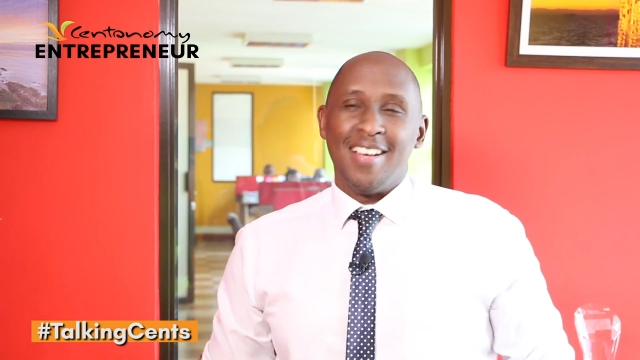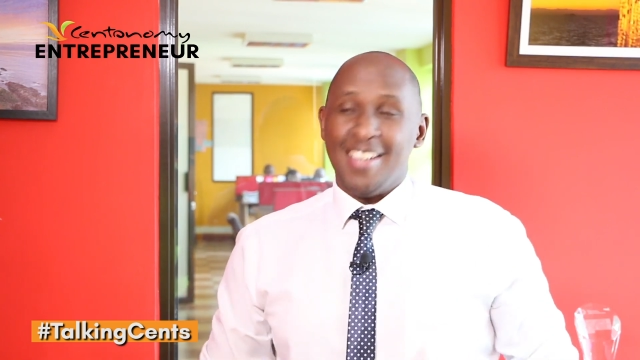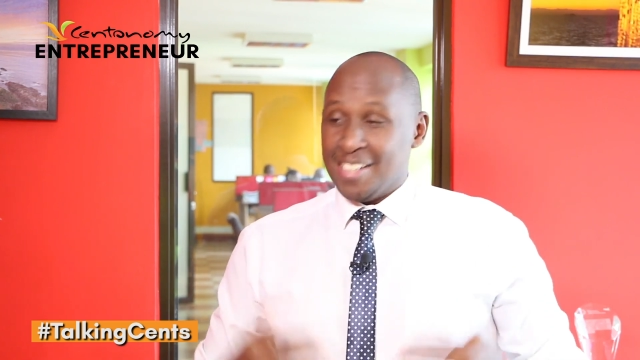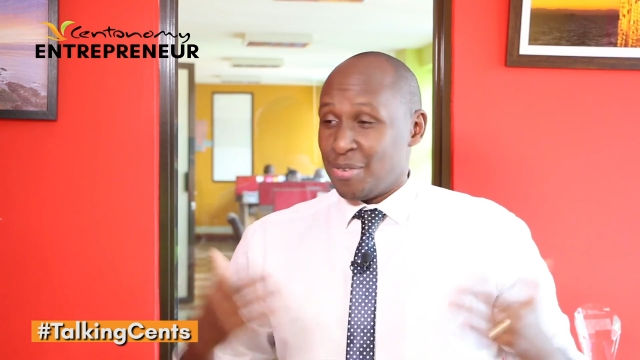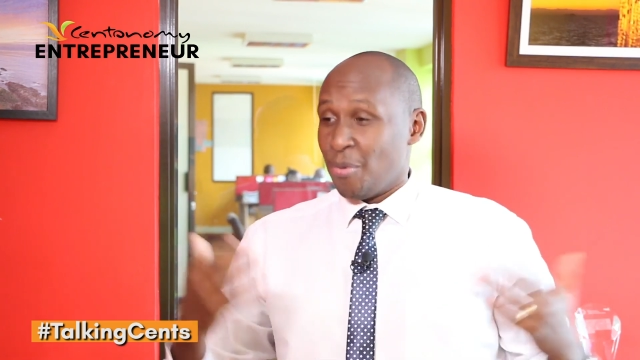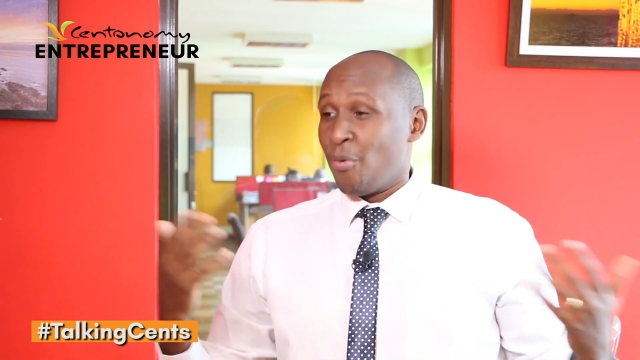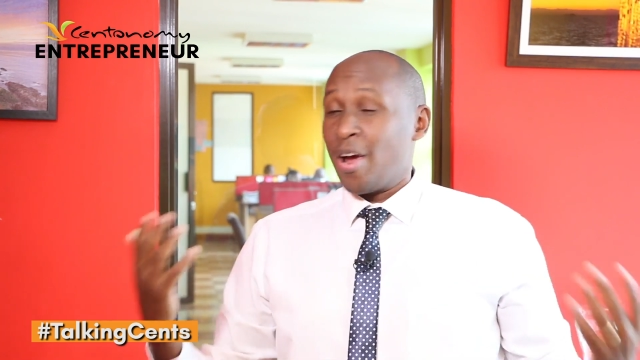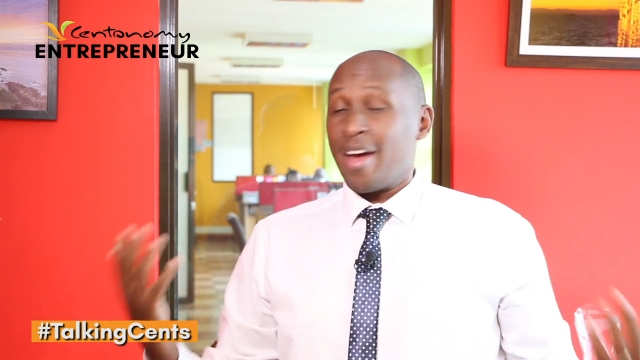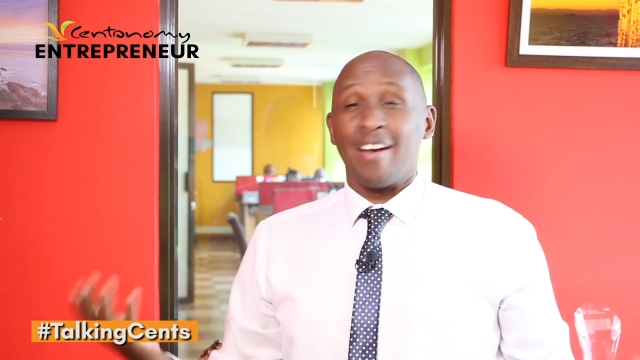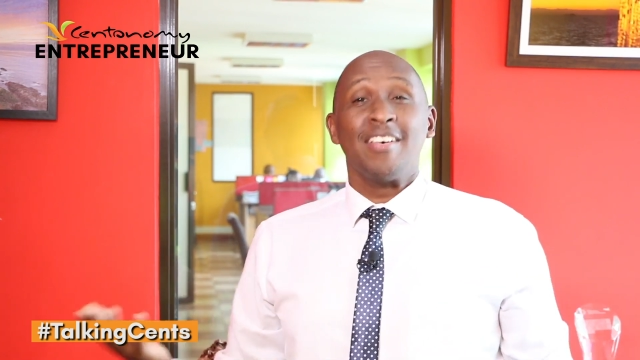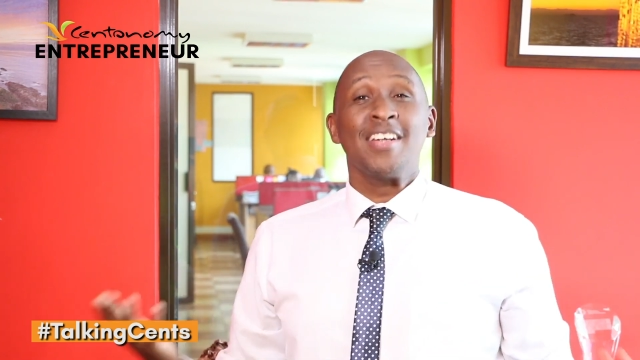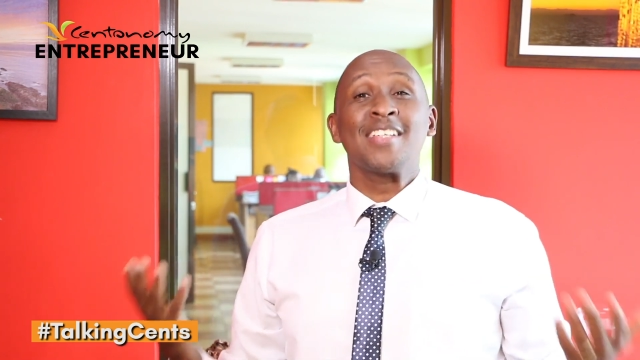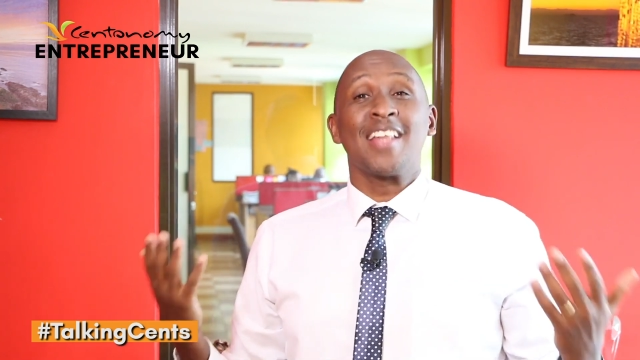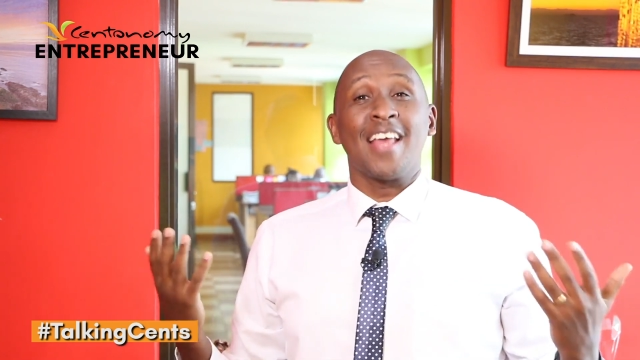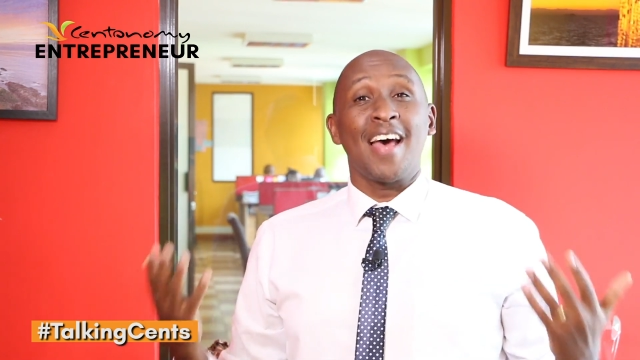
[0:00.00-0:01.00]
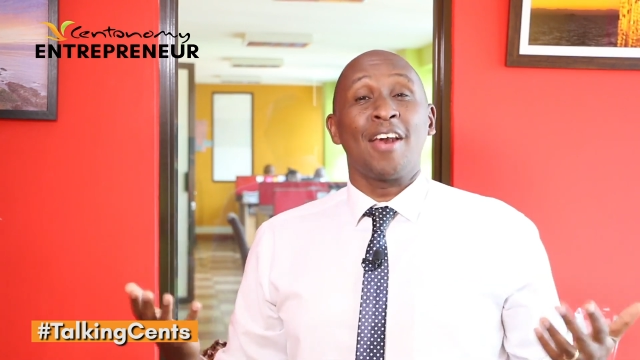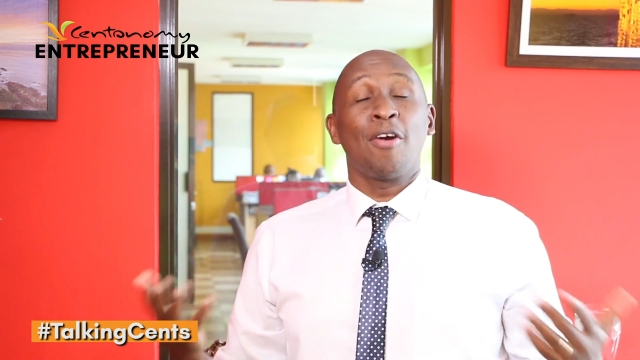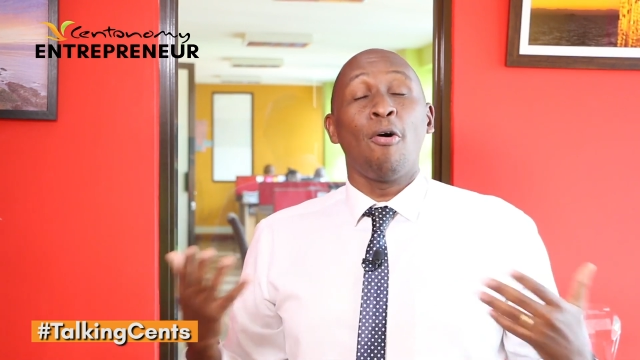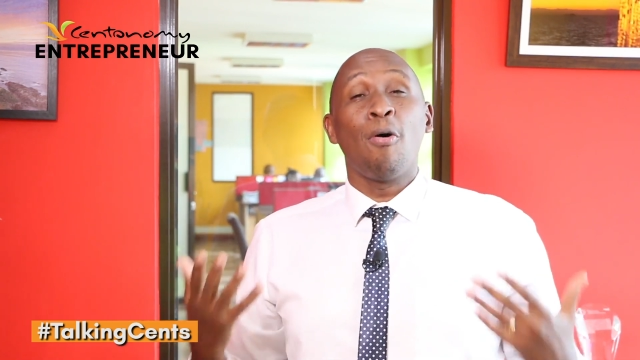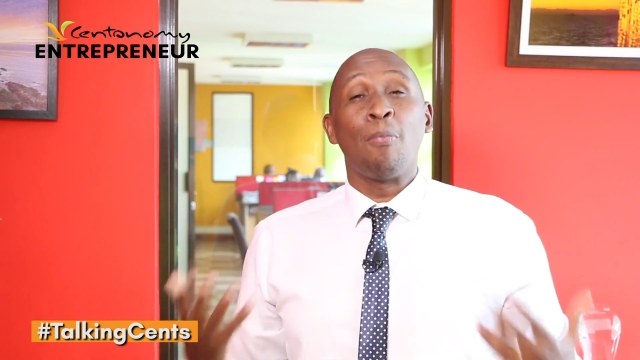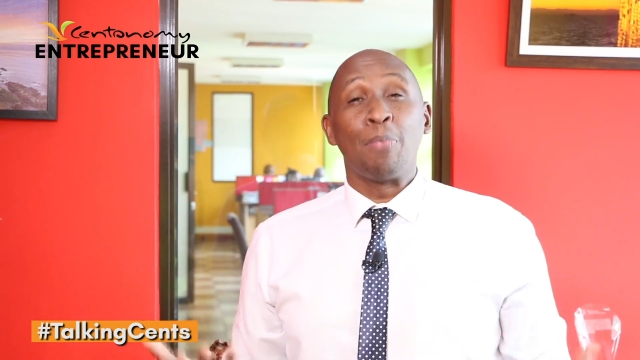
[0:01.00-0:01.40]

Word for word: is where is there an